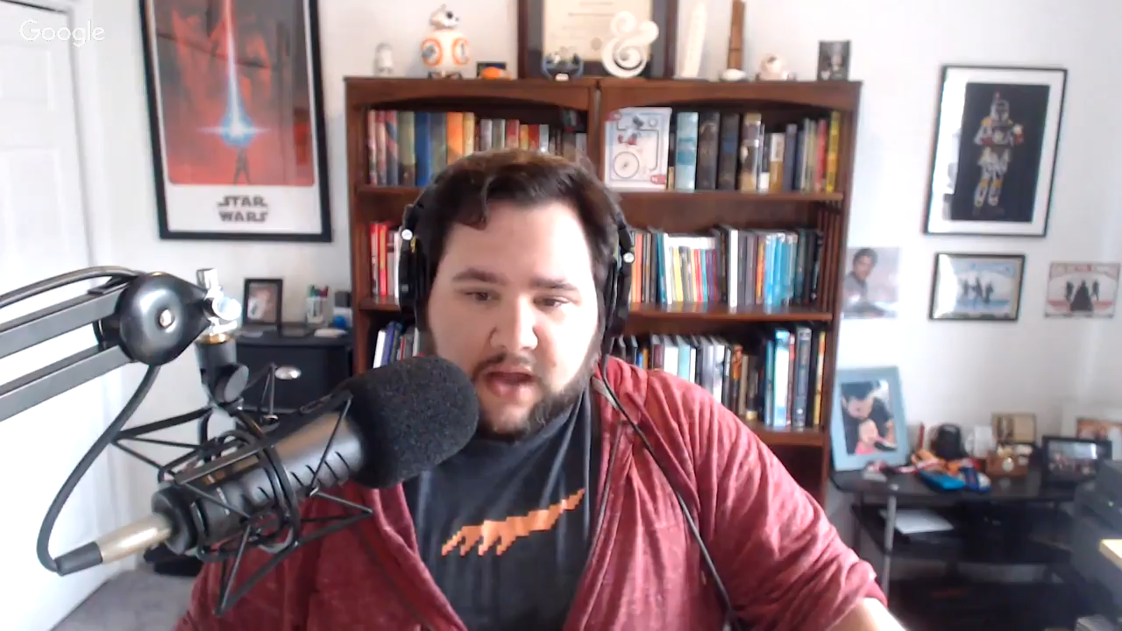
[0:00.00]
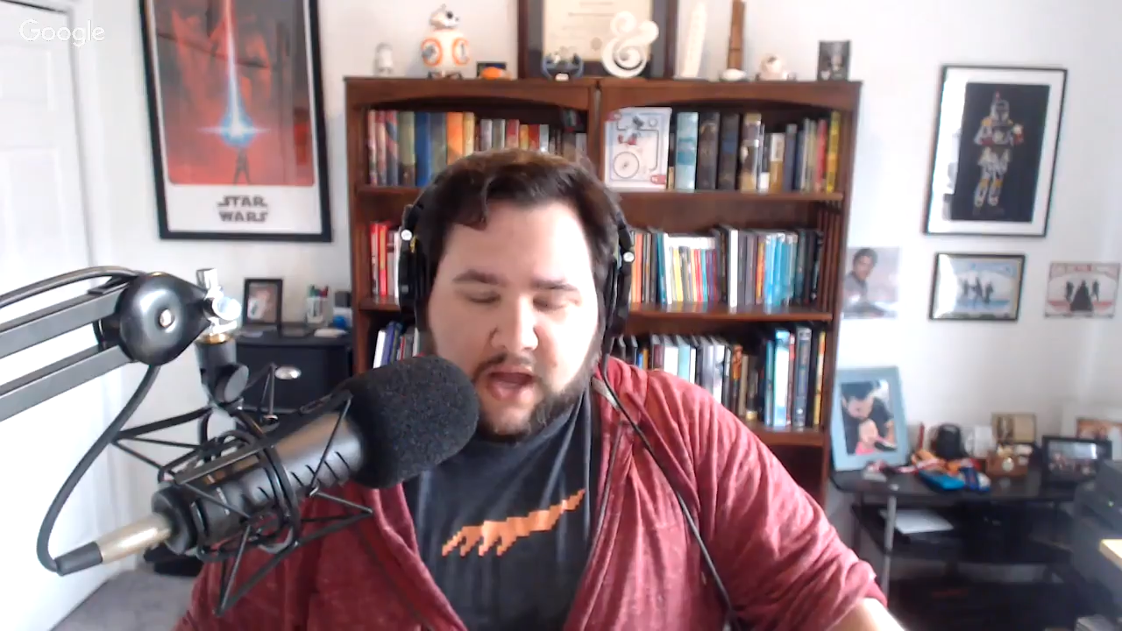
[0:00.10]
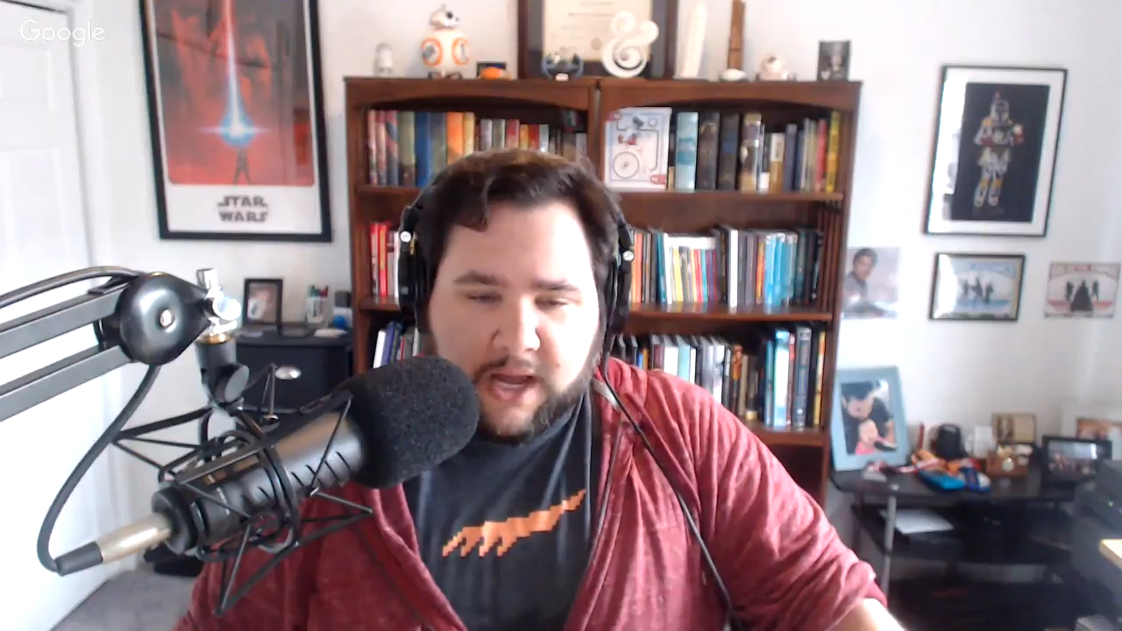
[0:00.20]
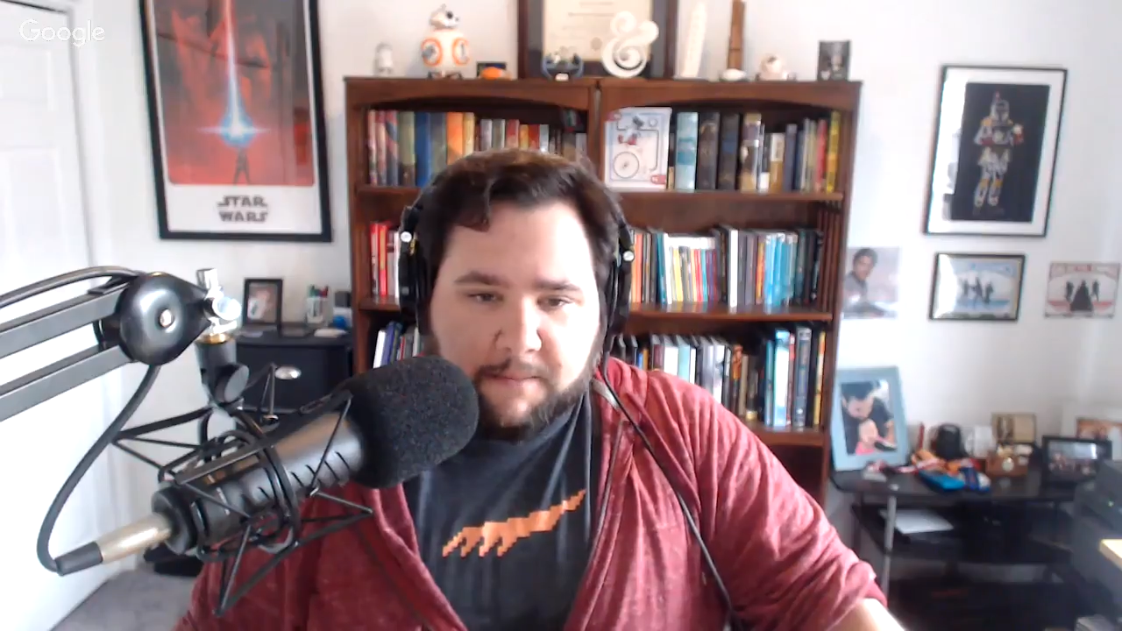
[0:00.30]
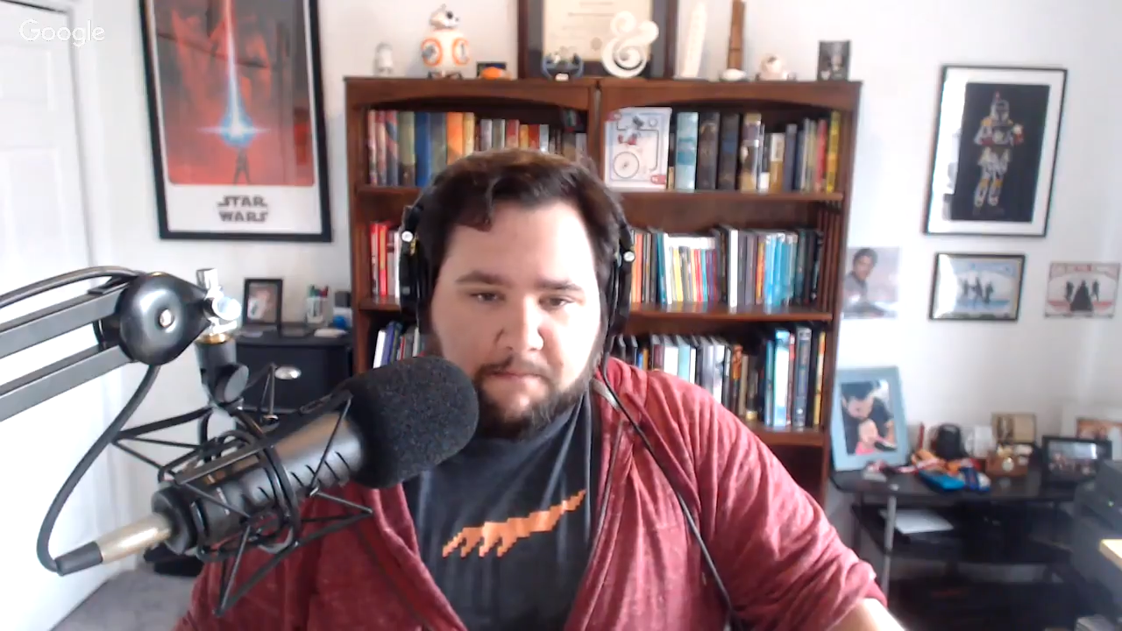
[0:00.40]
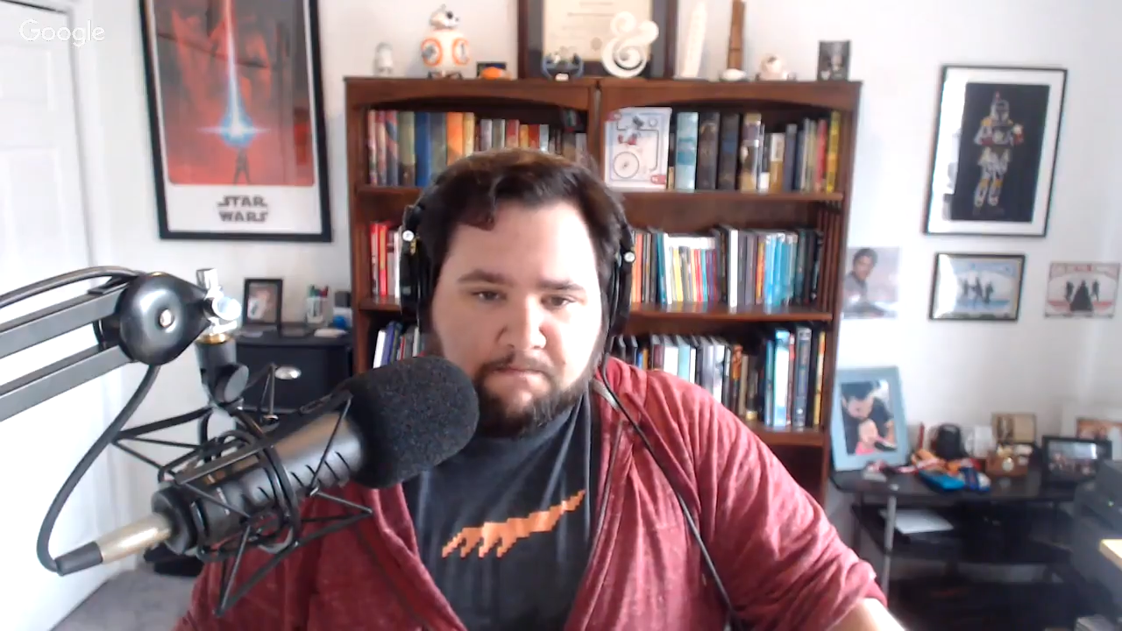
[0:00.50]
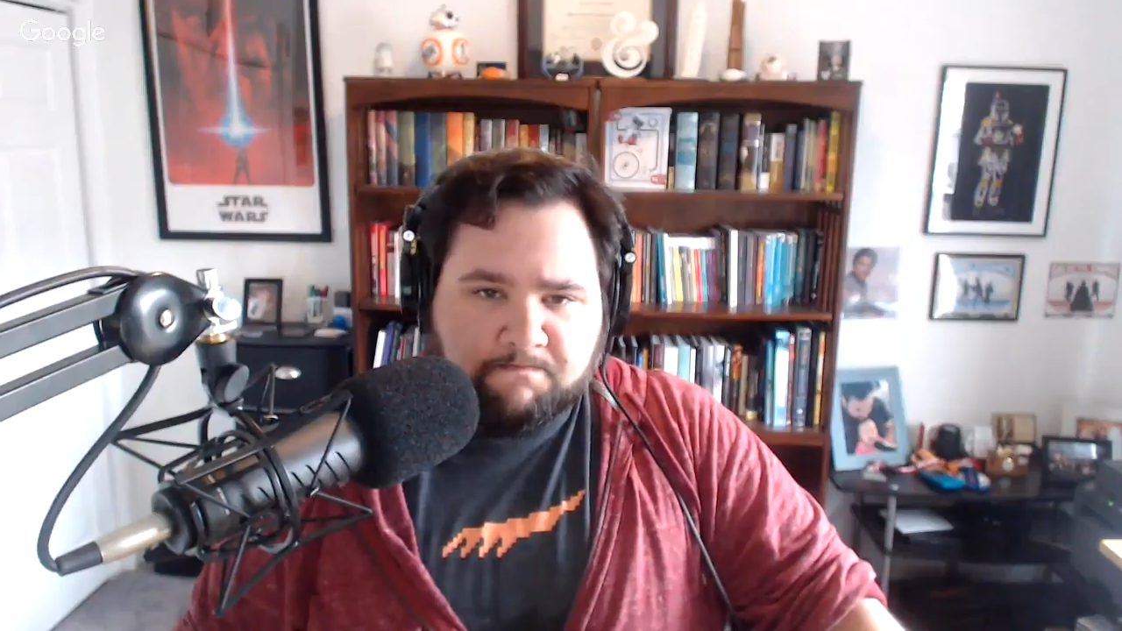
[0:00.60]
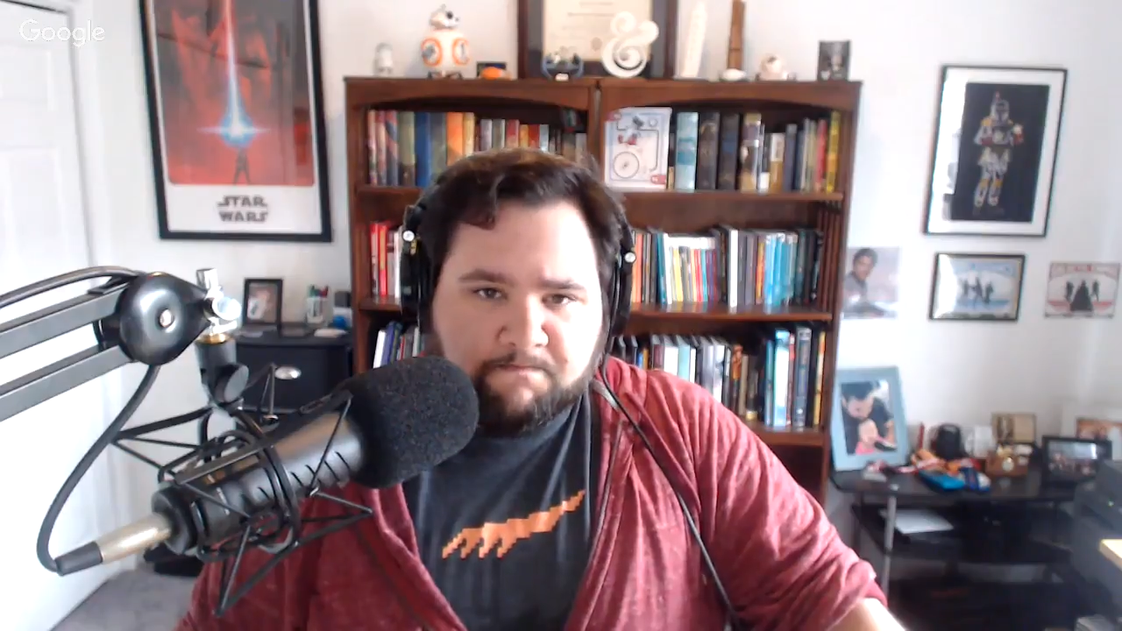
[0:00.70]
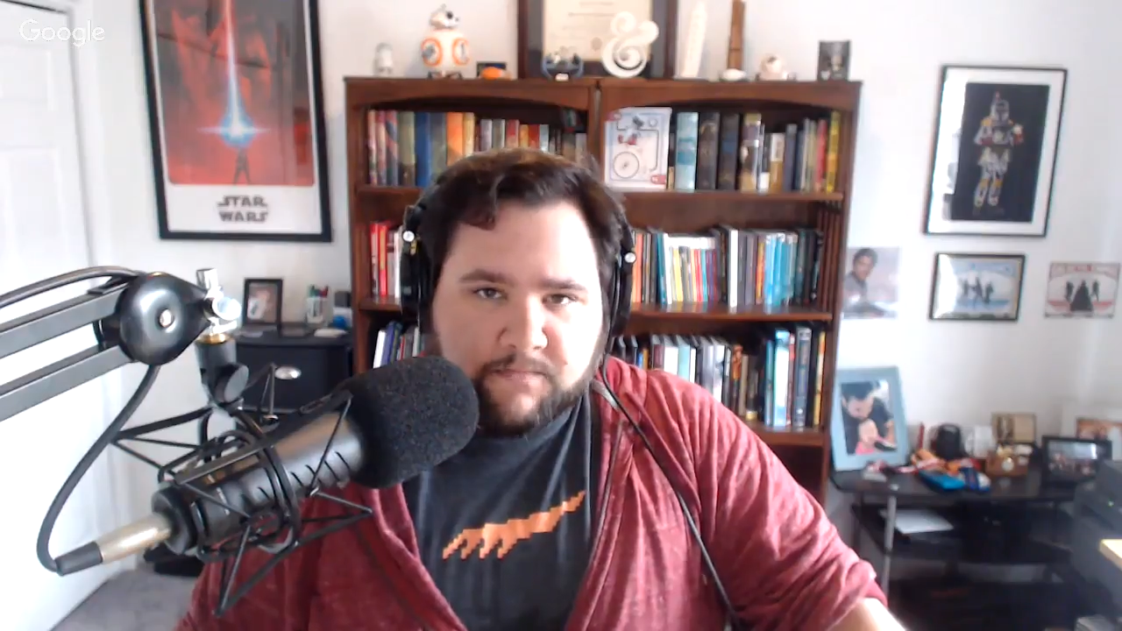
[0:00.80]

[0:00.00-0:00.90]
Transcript: um,